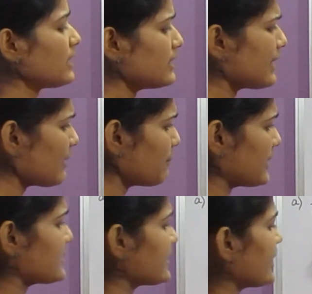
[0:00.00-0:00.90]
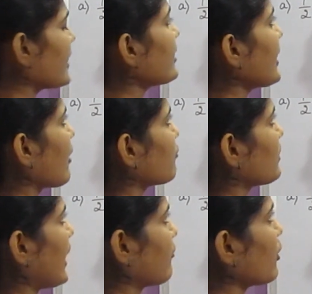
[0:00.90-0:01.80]
That means here f
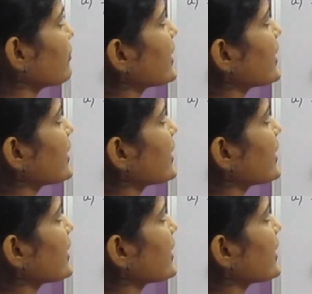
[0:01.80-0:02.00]
of